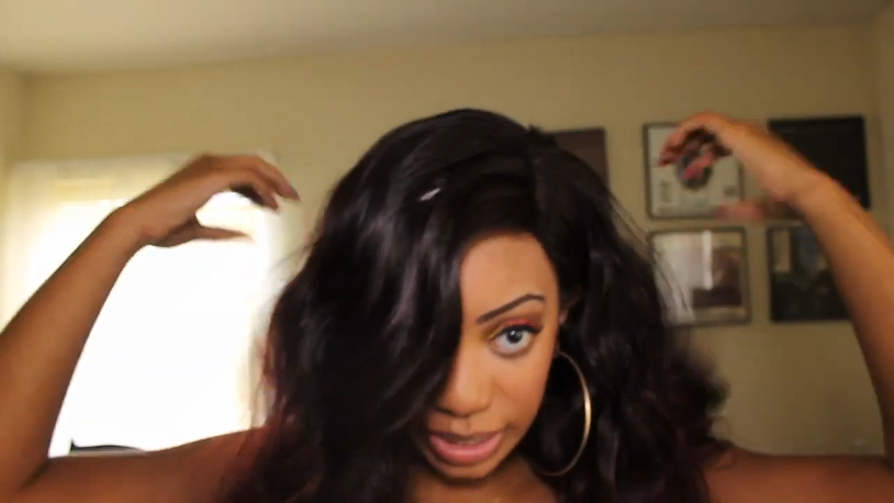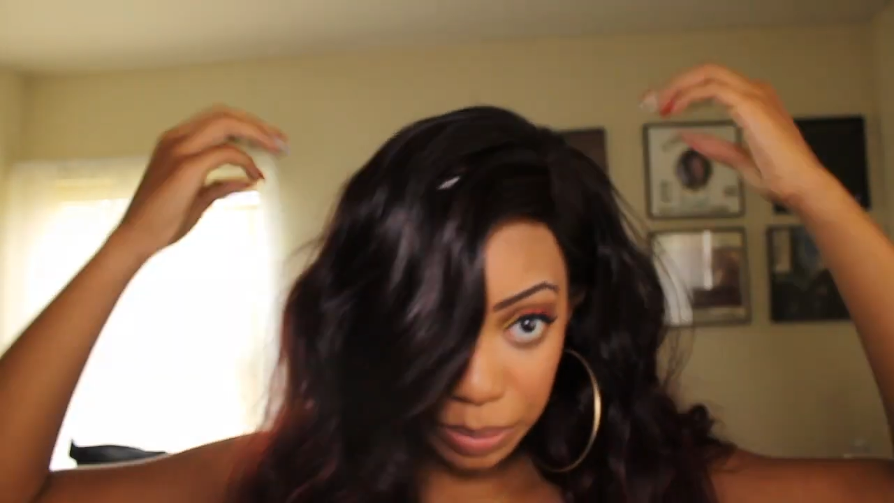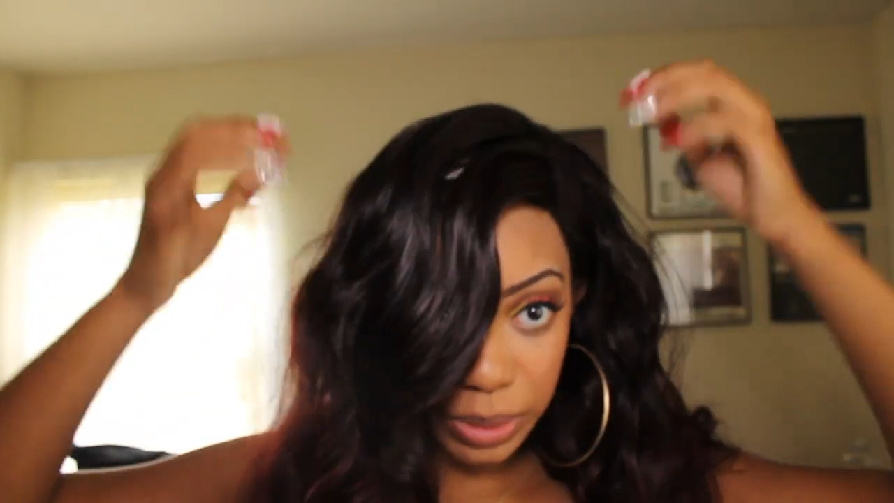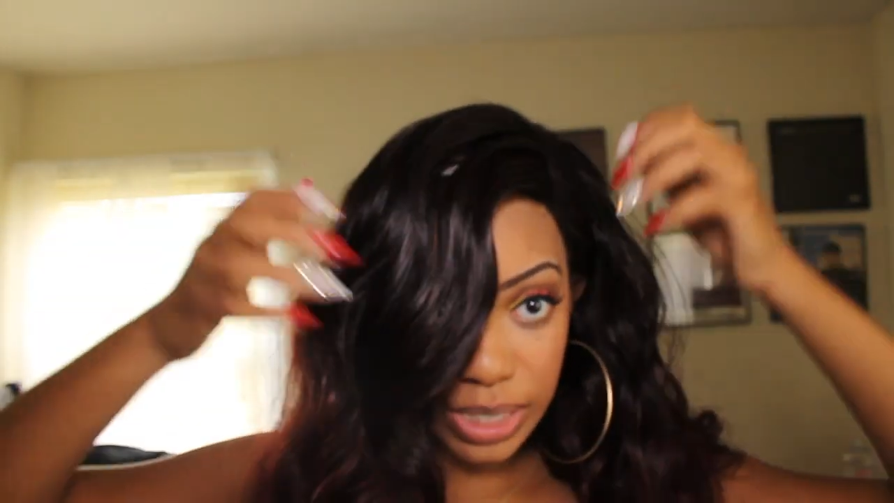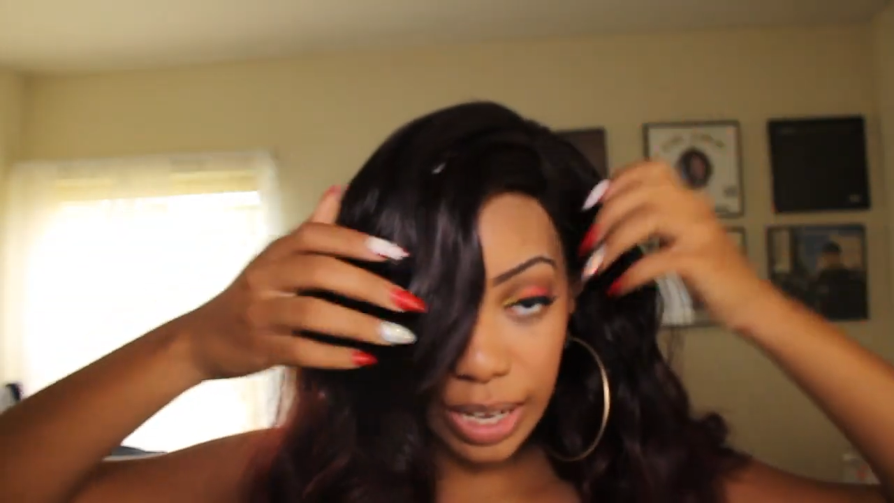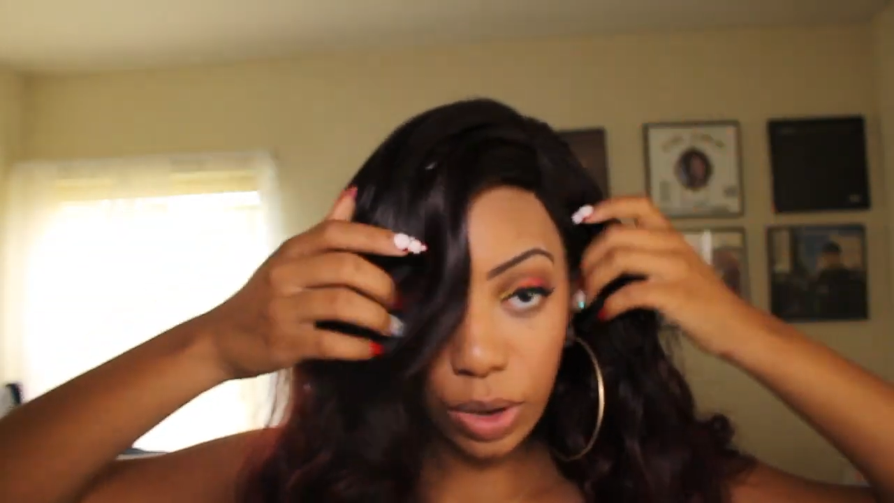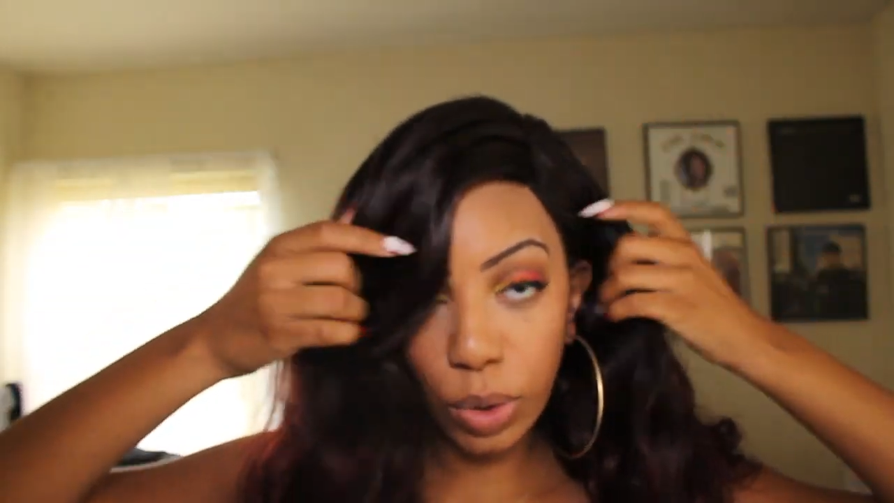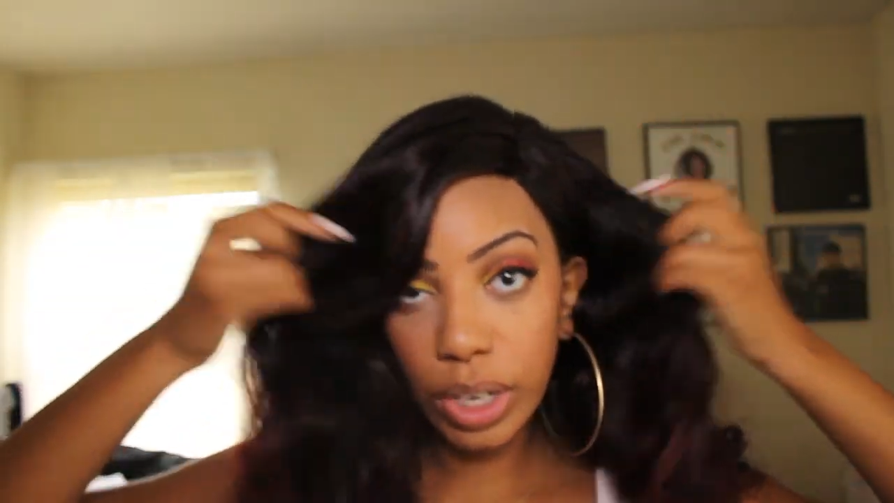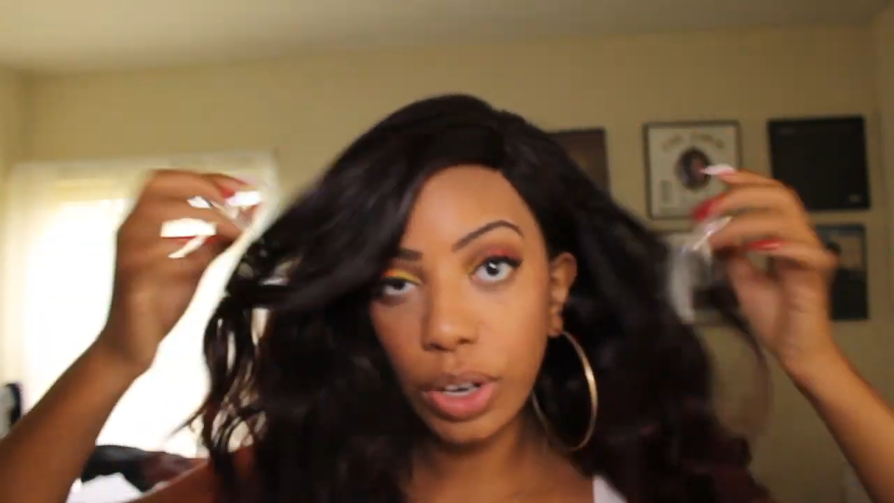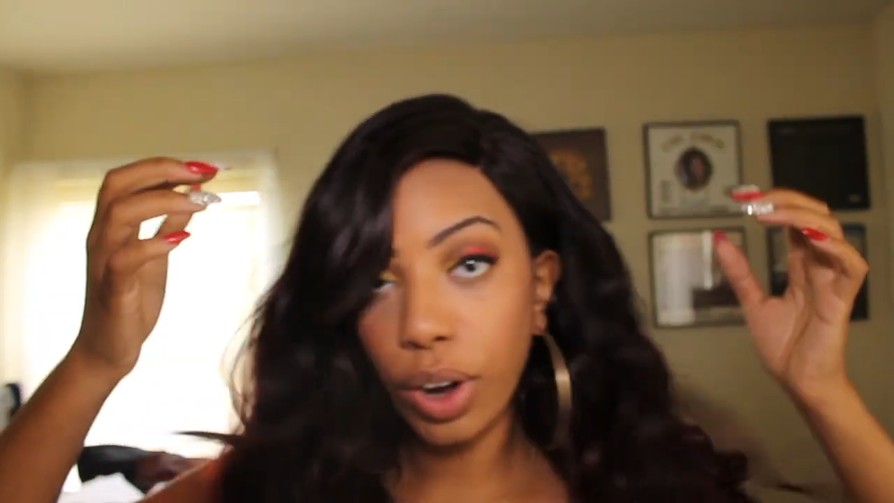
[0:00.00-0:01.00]
simply take
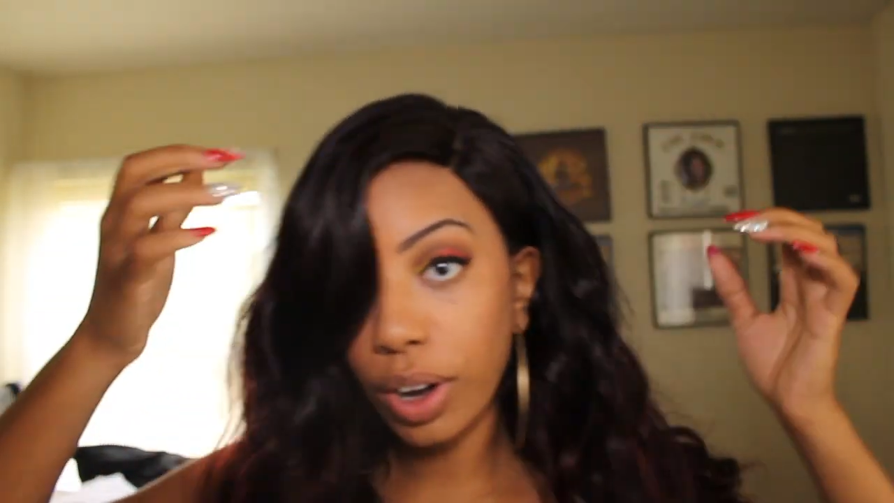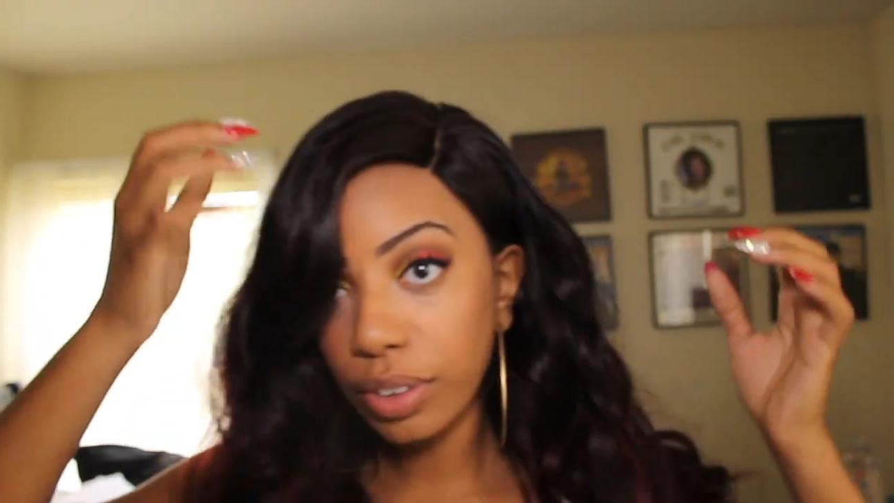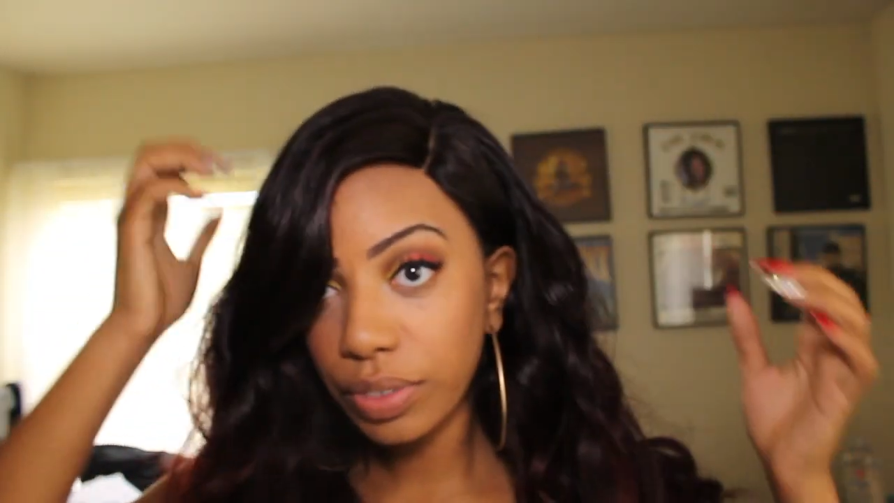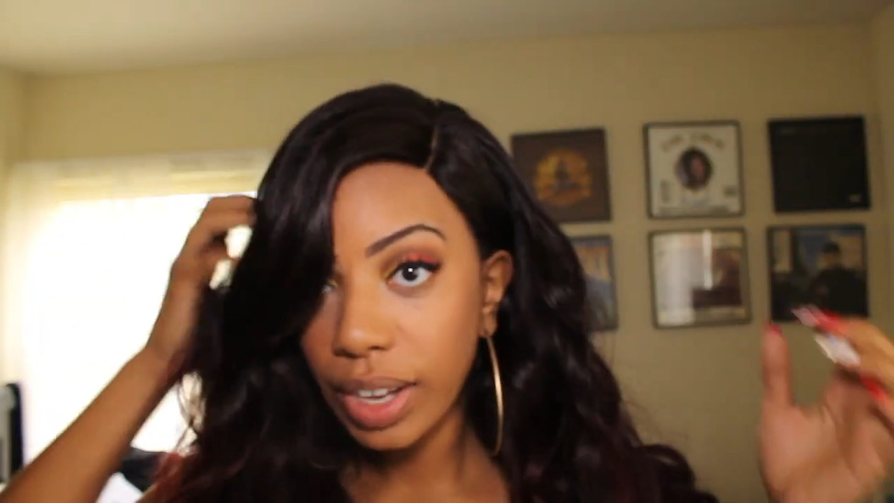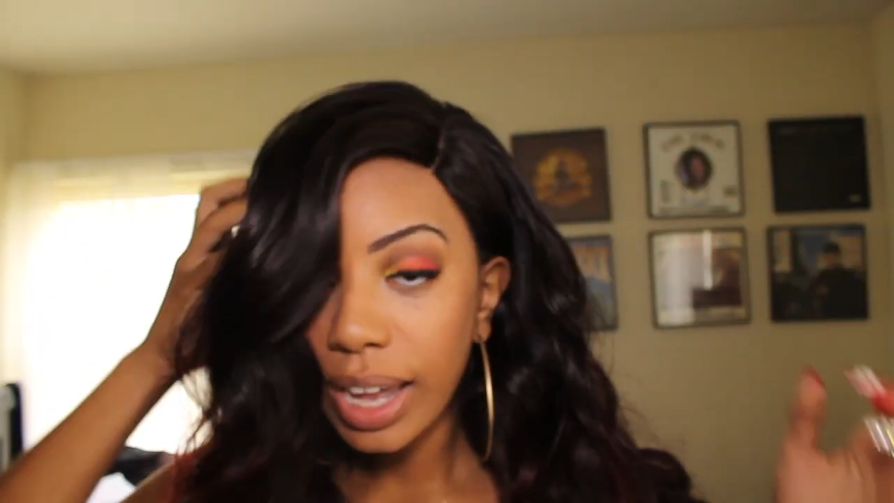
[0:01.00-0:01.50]
on and off.